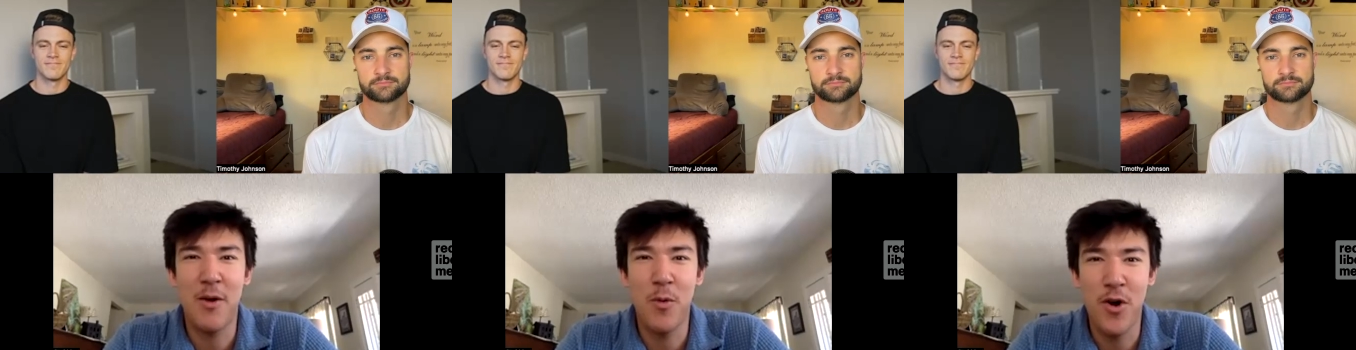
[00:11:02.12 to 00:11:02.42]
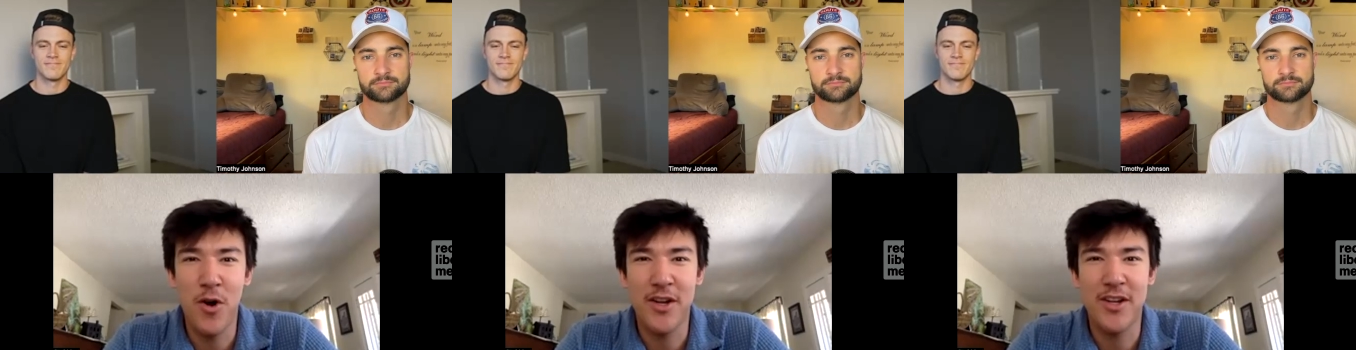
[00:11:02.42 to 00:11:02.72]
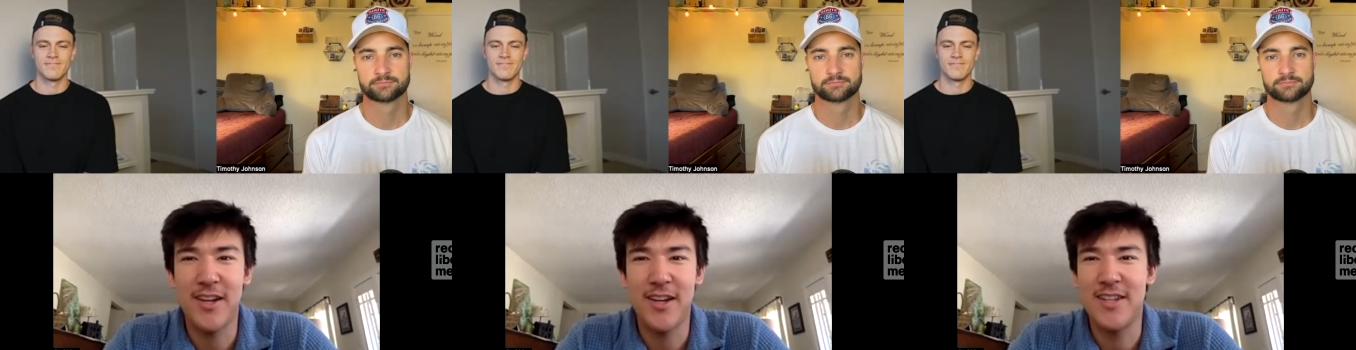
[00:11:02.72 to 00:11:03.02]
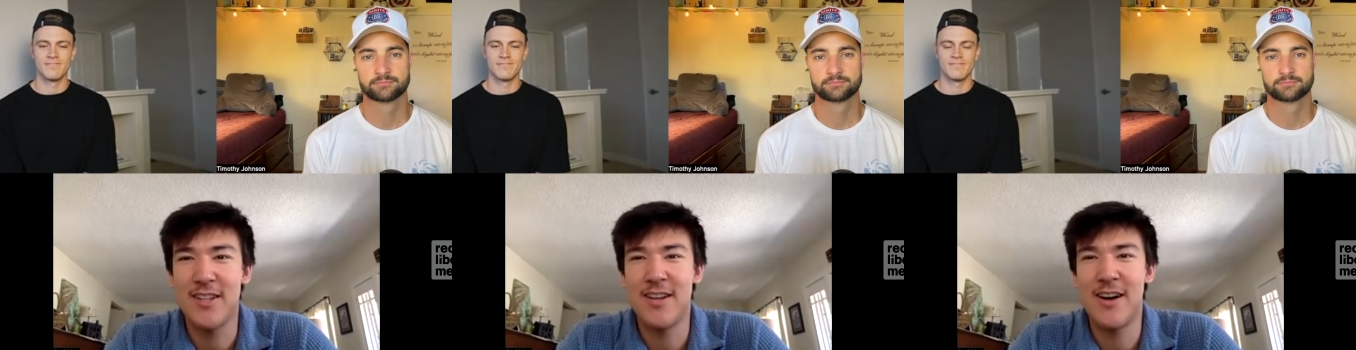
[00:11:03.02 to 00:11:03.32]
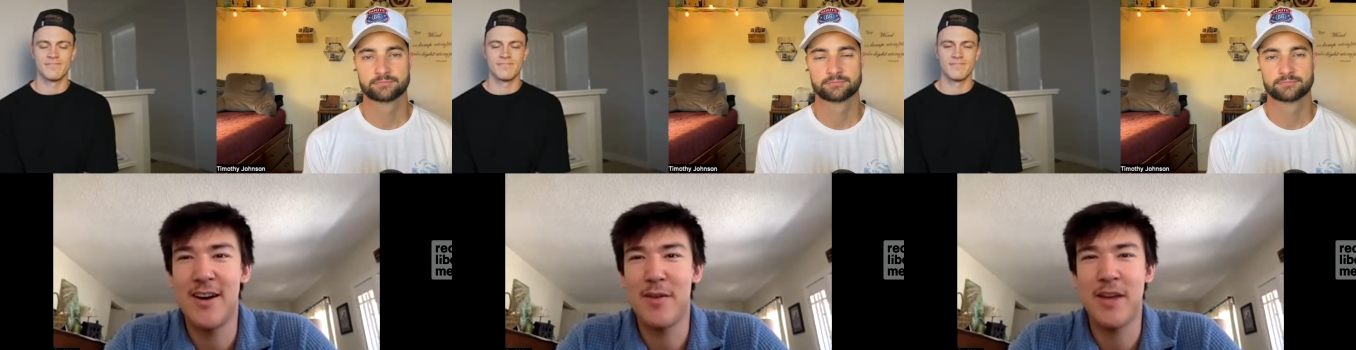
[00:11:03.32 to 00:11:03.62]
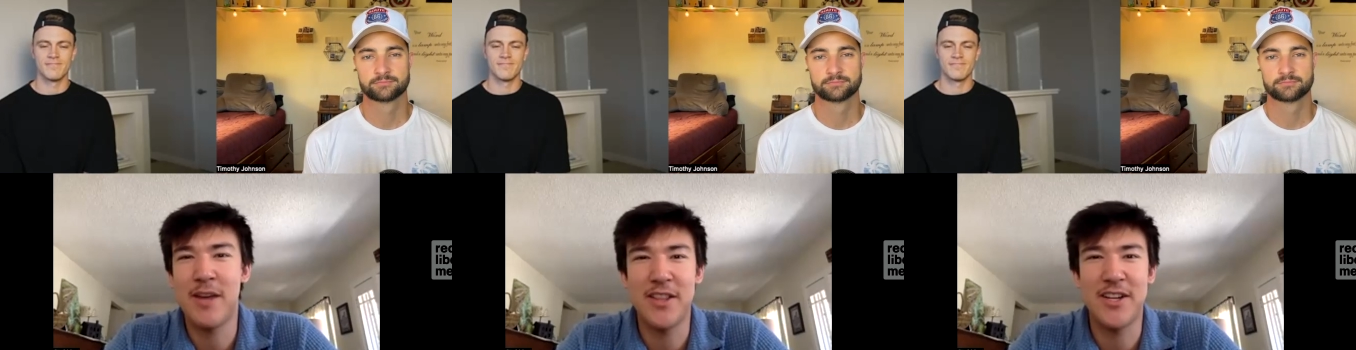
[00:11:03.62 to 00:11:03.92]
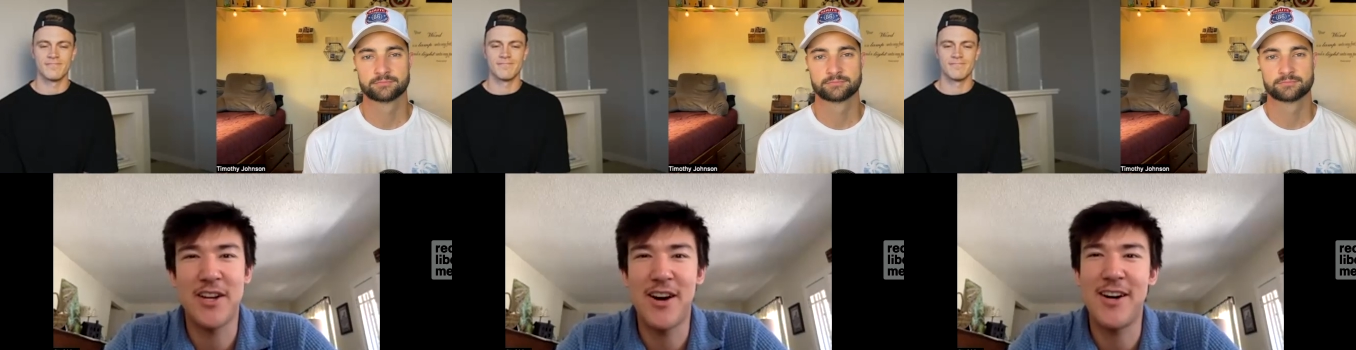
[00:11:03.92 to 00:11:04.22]
Speaker 1: of work. It's a lot of counting the
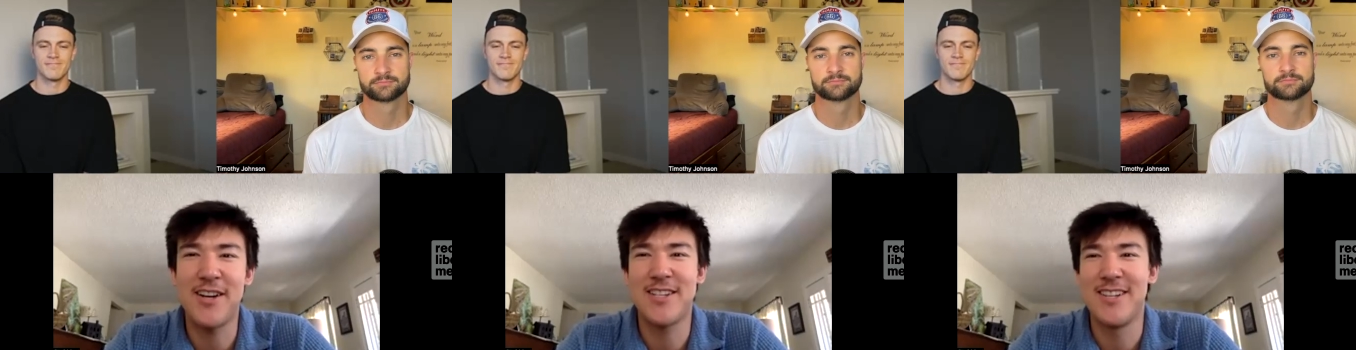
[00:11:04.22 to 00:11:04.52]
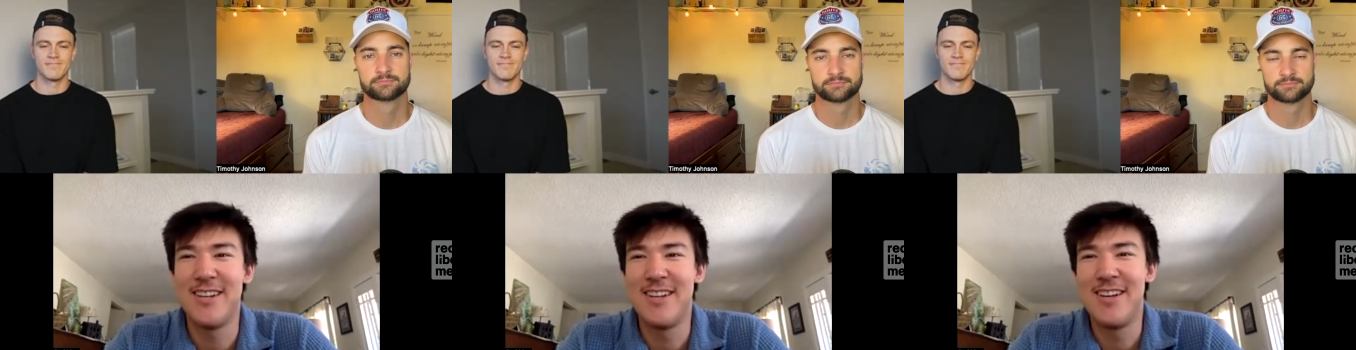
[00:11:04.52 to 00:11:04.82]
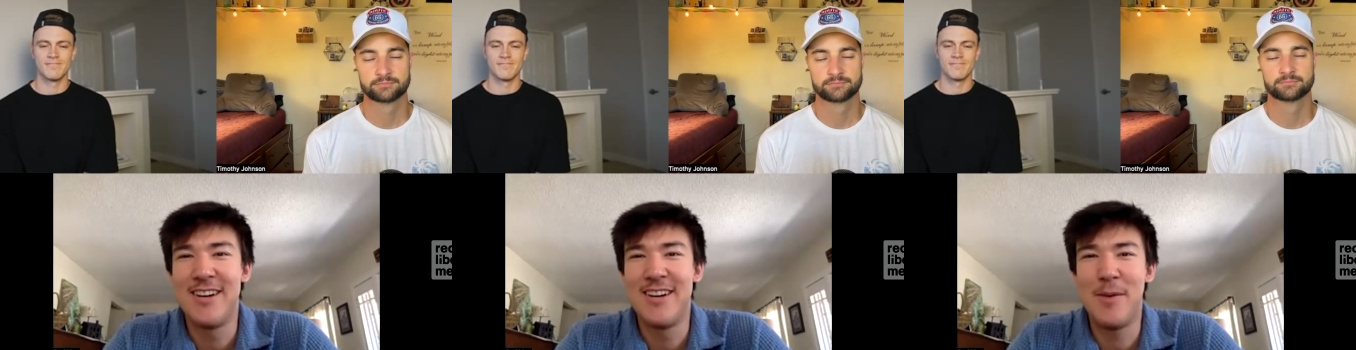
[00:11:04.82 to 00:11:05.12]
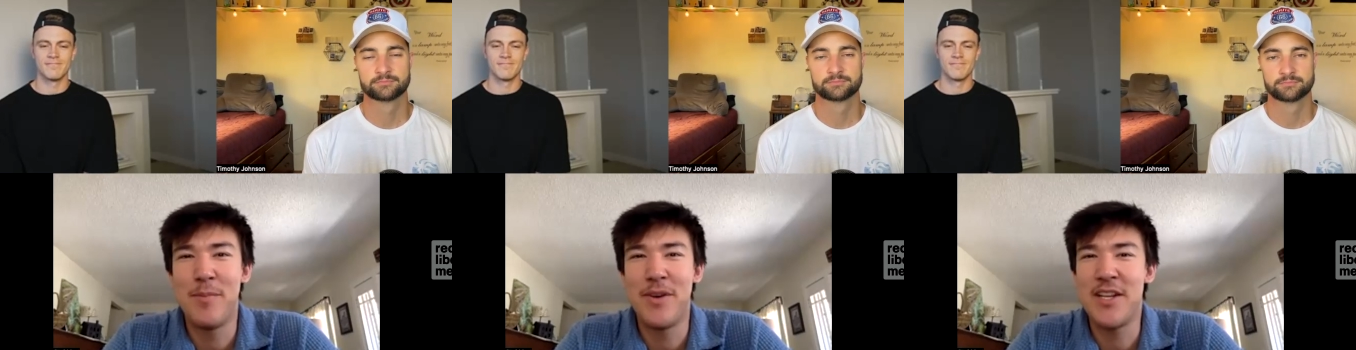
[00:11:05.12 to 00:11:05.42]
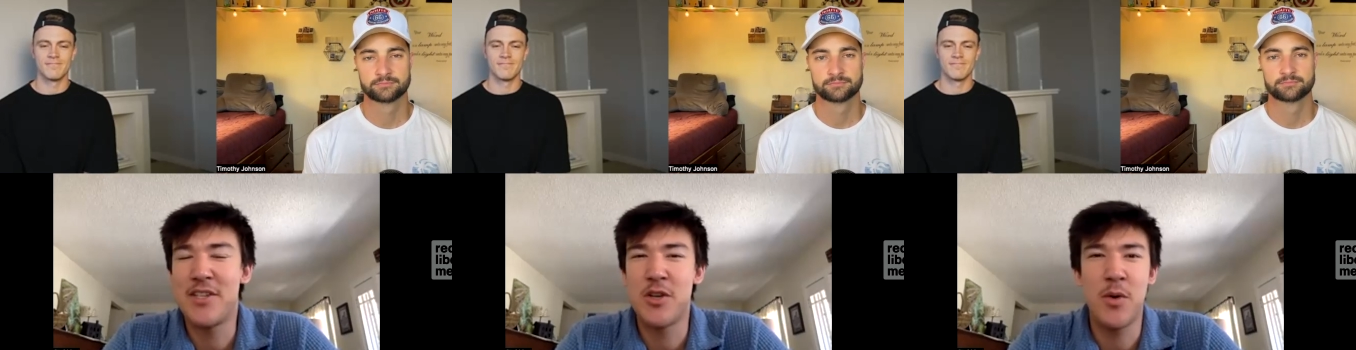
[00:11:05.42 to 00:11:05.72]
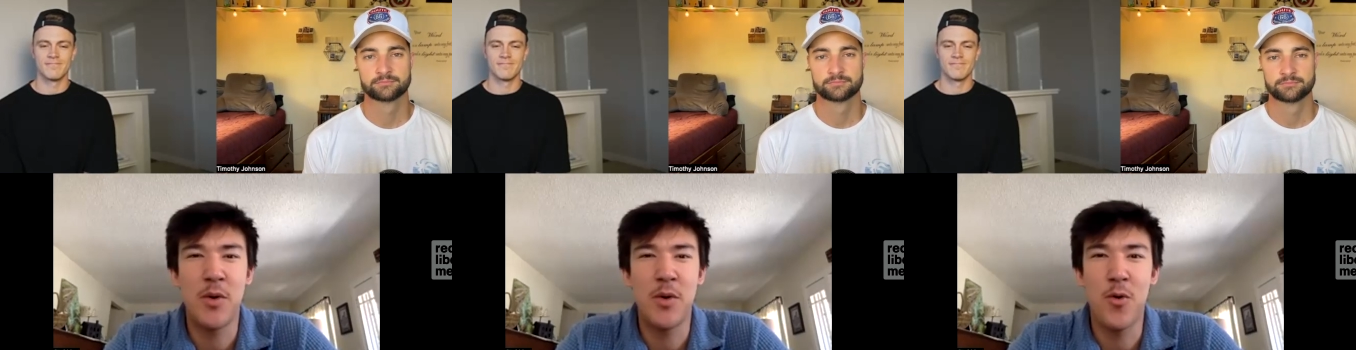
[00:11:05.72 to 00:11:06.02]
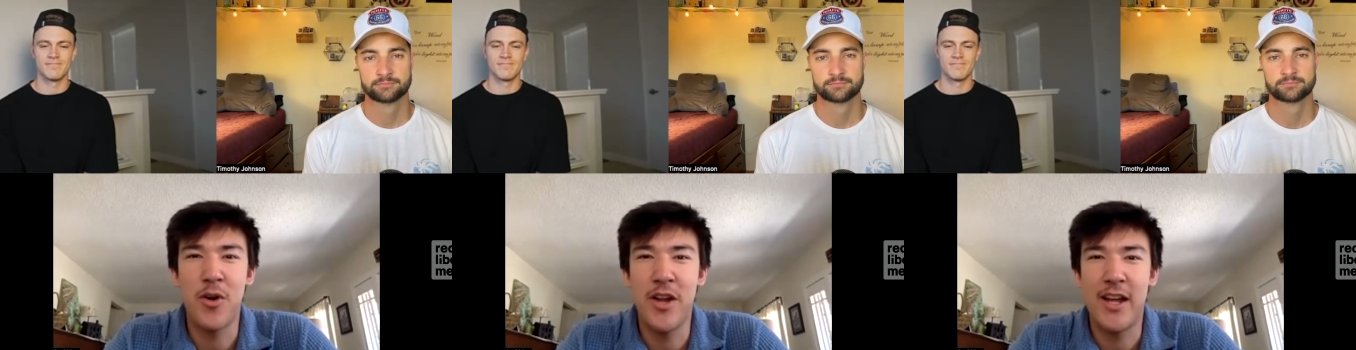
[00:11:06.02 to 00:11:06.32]
costs um, but it's so
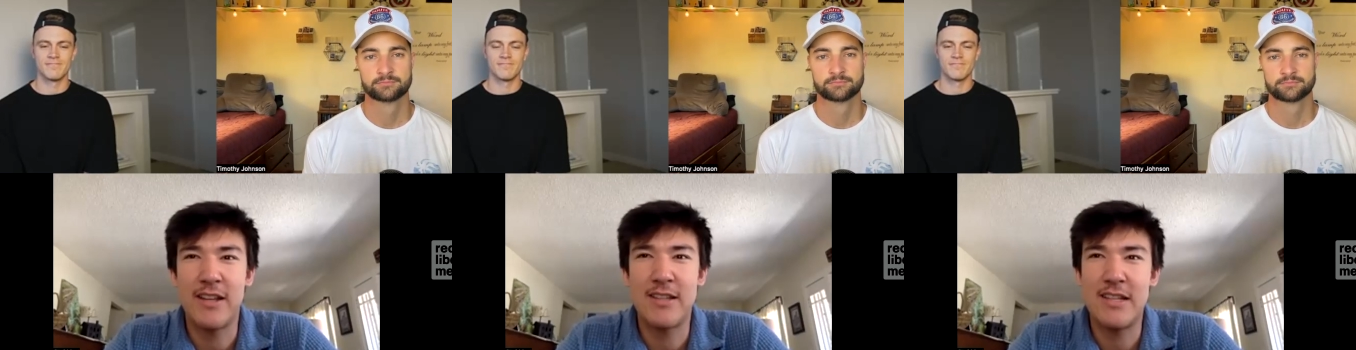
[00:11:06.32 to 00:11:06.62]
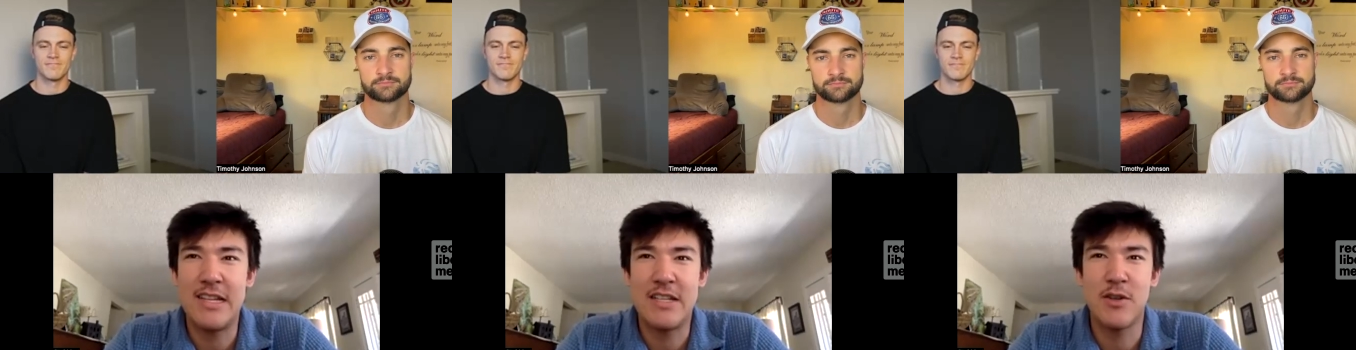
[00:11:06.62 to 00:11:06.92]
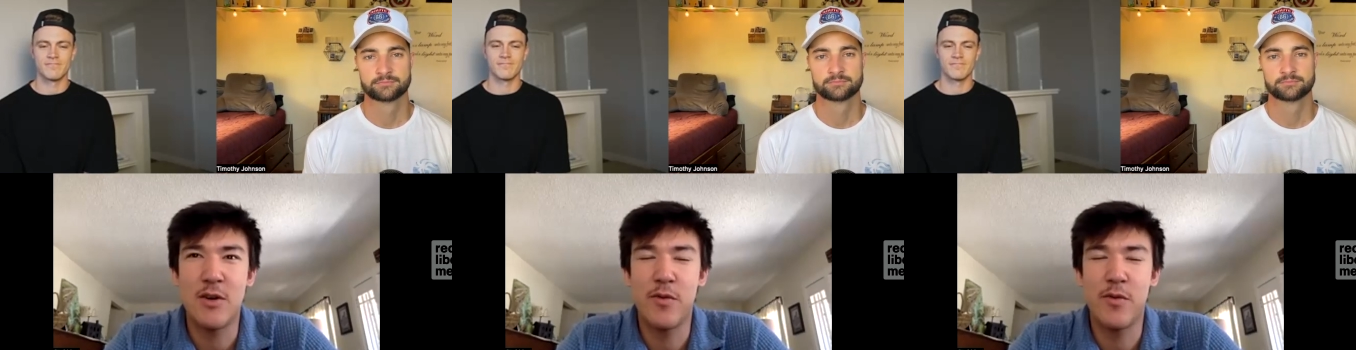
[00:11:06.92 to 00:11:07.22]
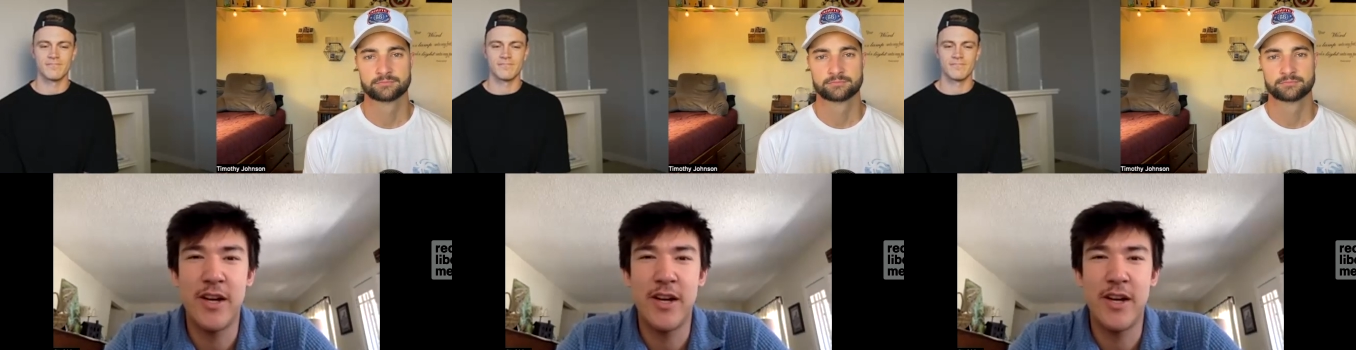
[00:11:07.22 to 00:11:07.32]
rewarding. It's it's so fun.